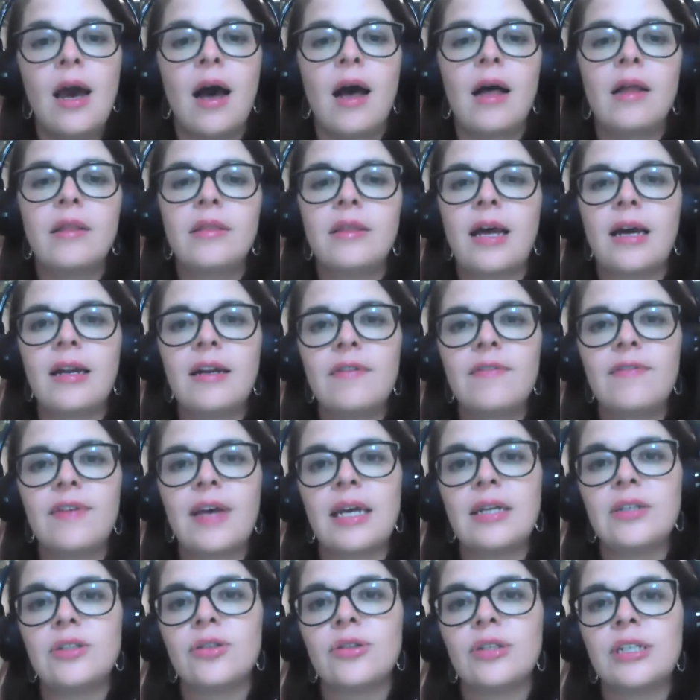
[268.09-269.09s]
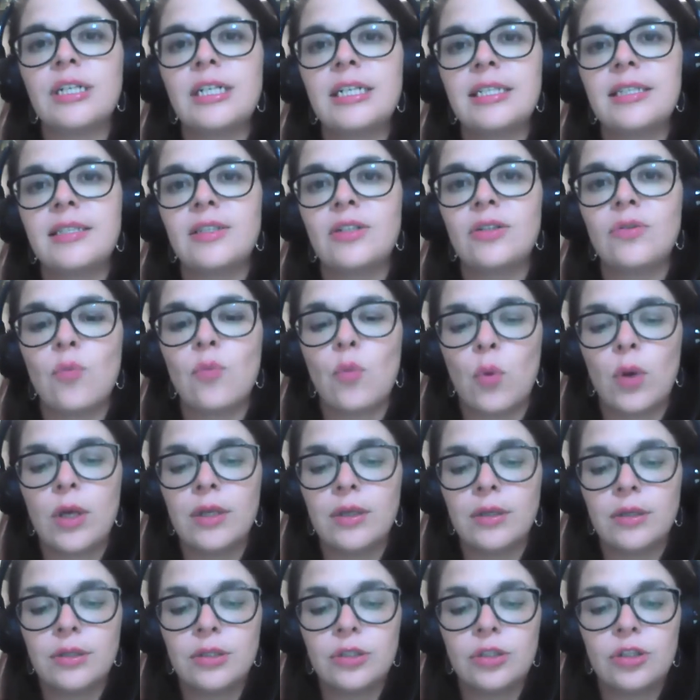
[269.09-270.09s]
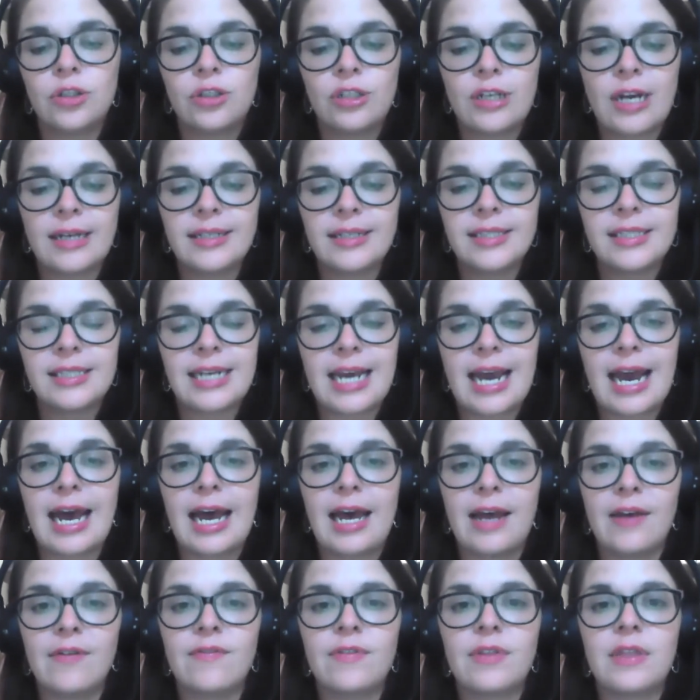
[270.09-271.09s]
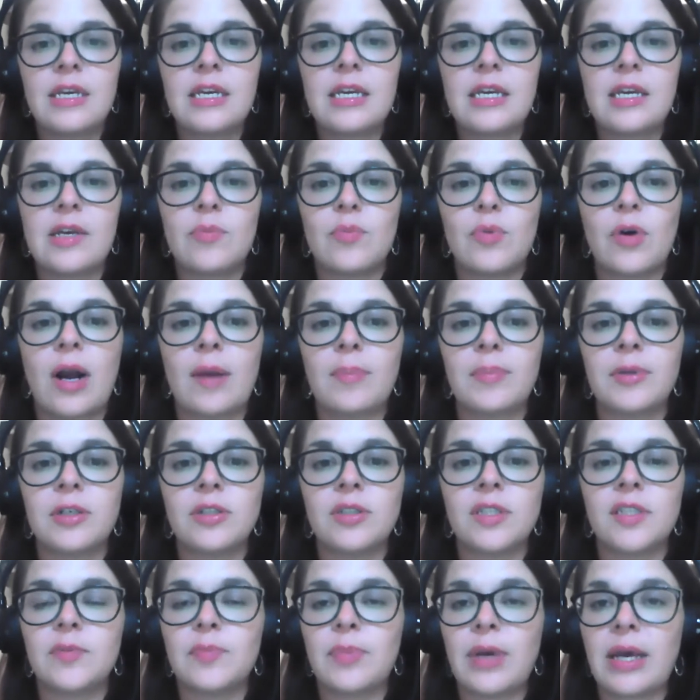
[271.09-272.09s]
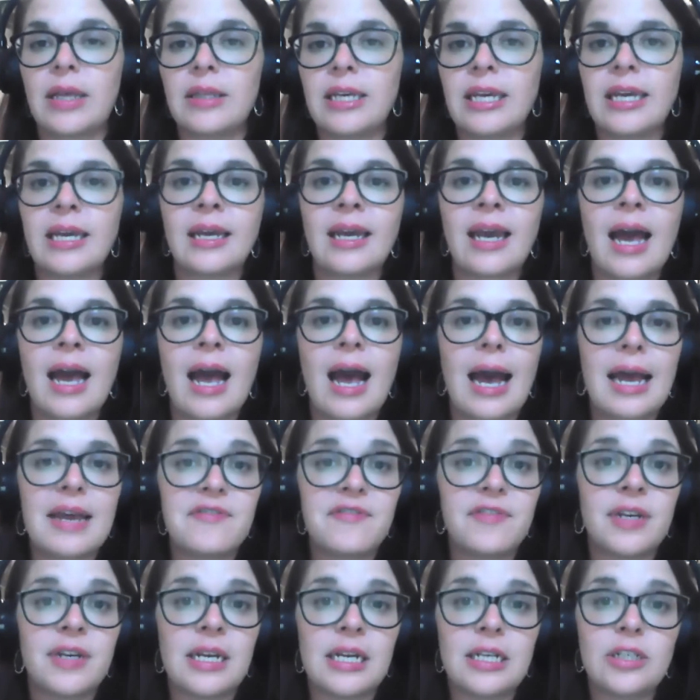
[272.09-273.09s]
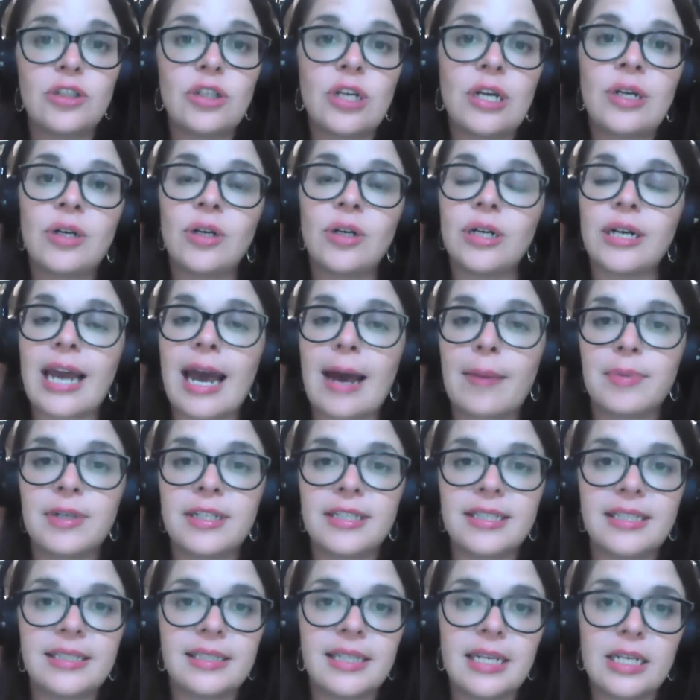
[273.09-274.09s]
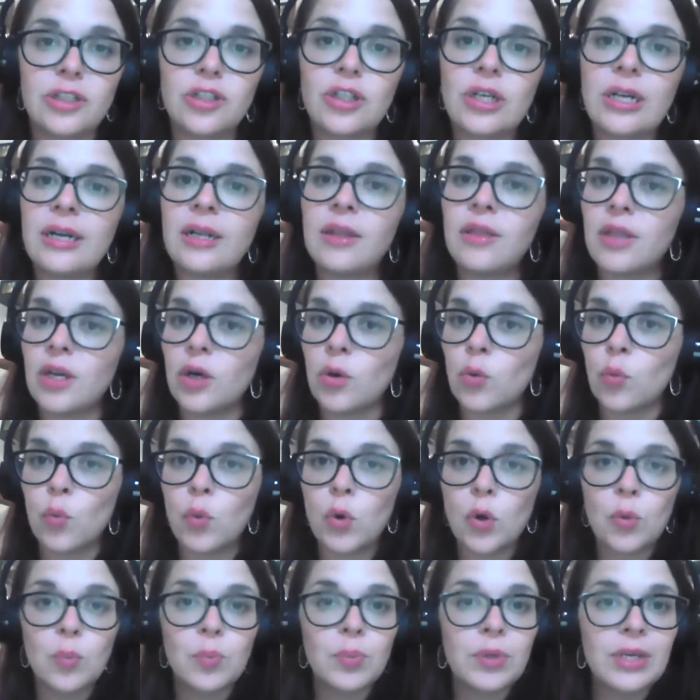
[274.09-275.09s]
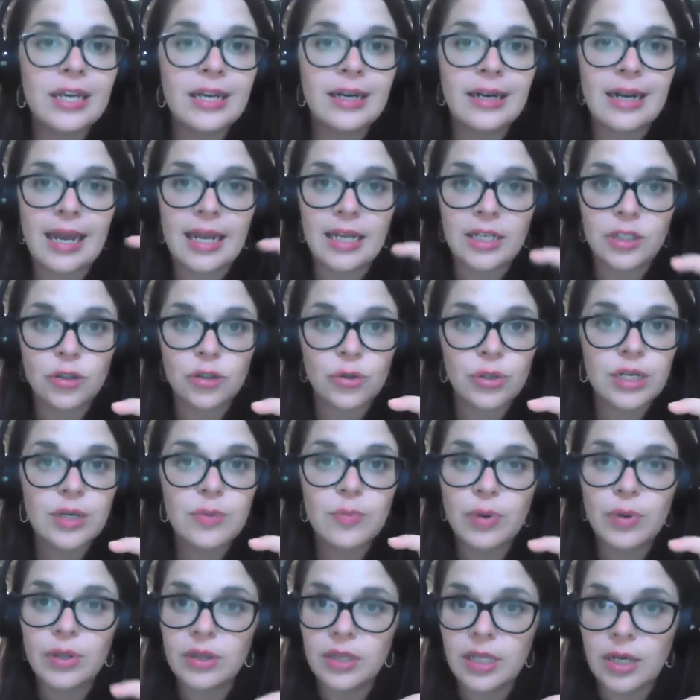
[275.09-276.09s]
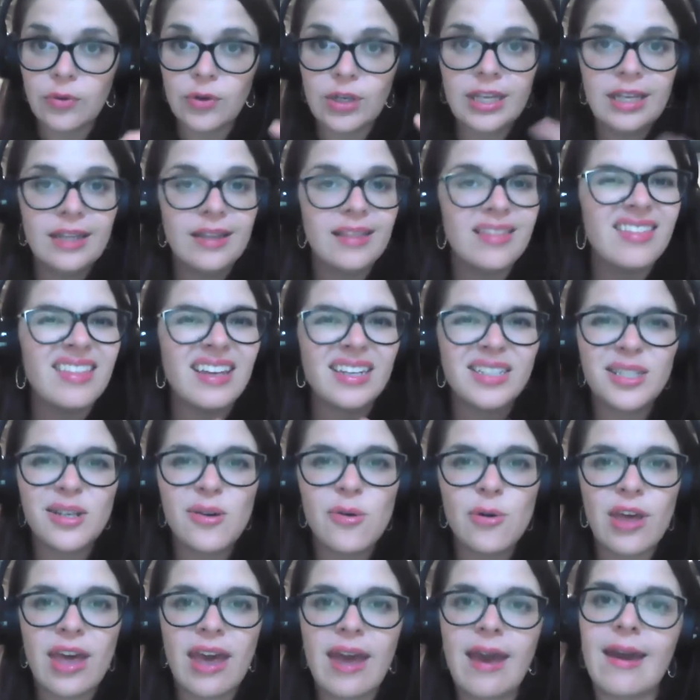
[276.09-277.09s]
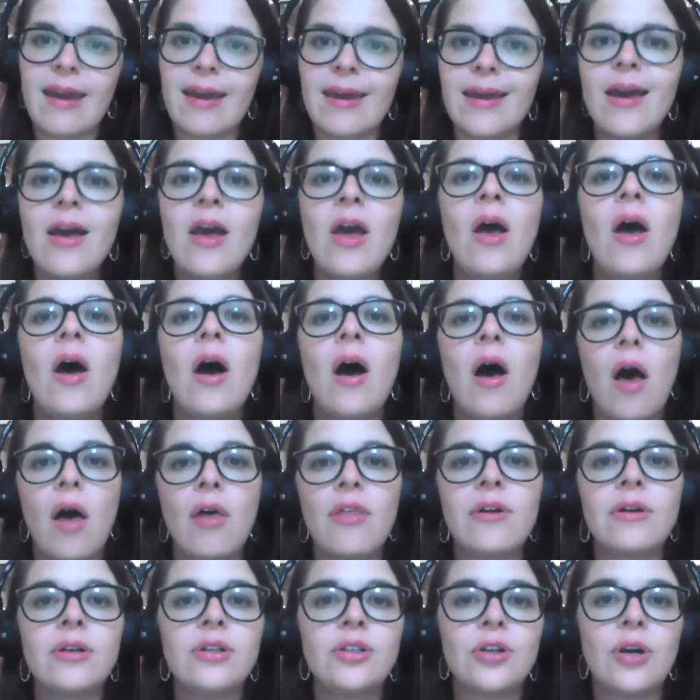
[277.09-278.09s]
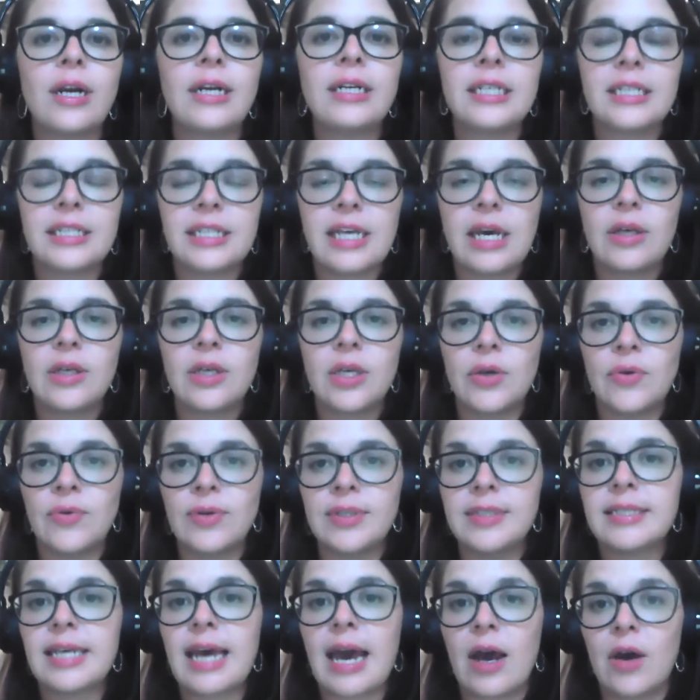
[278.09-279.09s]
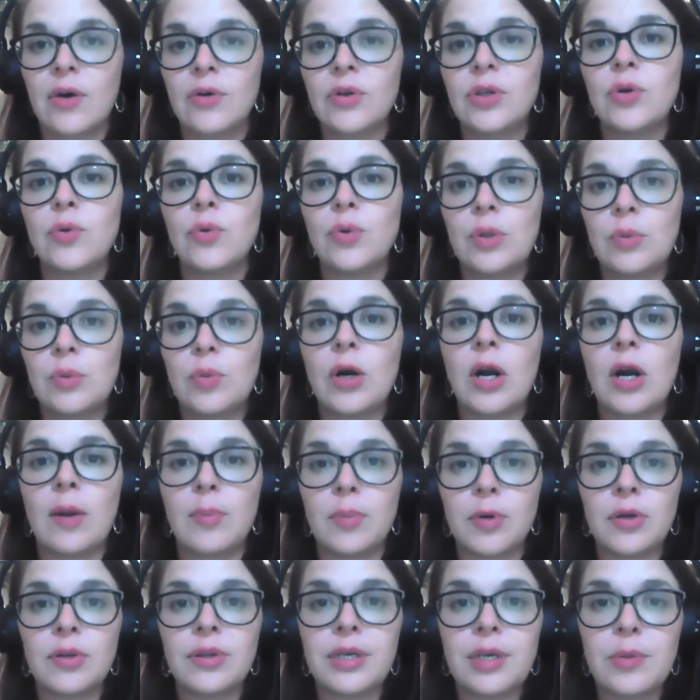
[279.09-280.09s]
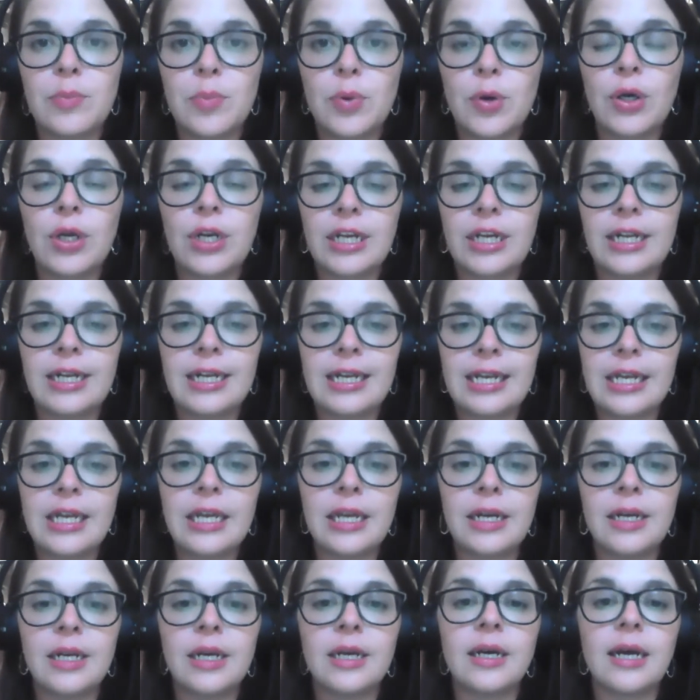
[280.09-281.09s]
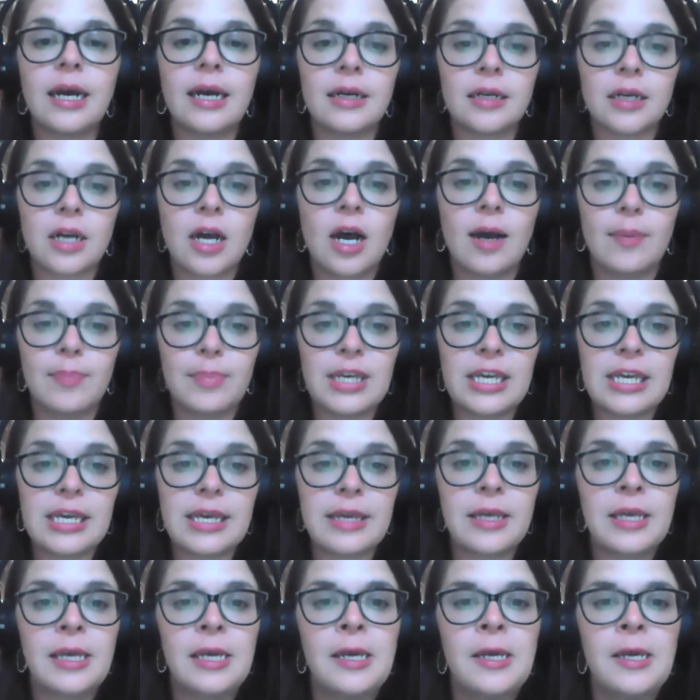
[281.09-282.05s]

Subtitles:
A lot of entries will just have the proper spelling, hyphenation, or capitalization, and there won't be an entry below it. That's okay. All they're trying to tell you is how you would properly put it in a copy.